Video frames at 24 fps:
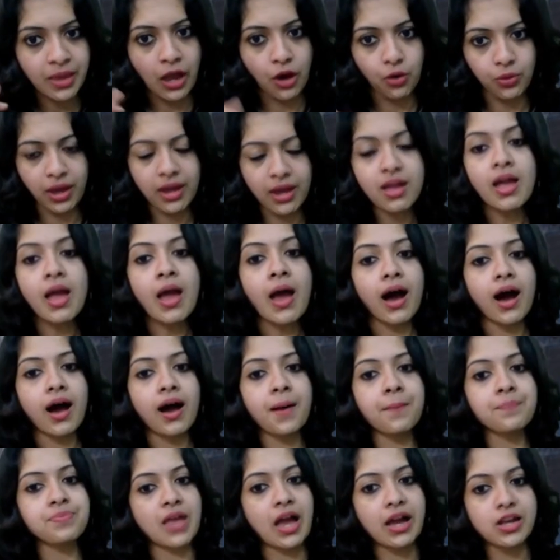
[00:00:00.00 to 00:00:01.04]
Okay,
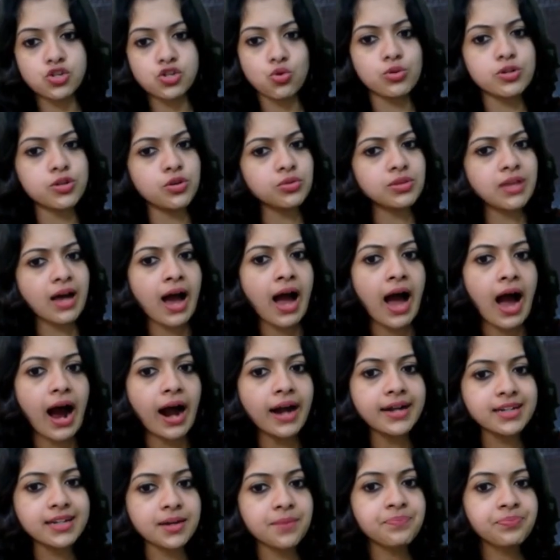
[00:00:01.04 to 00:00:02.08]
I told you the
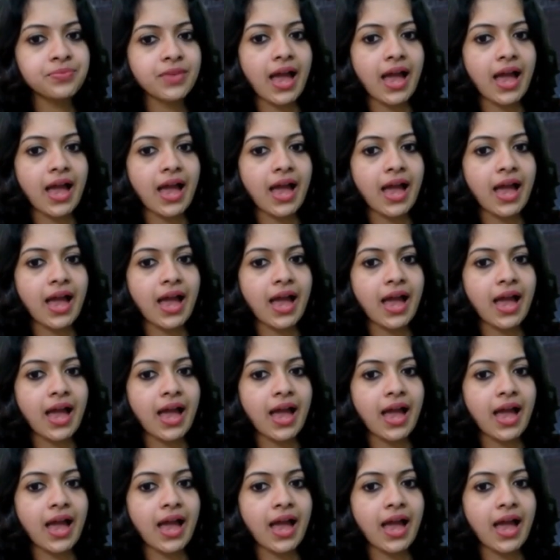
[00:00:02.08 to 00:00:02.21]
heart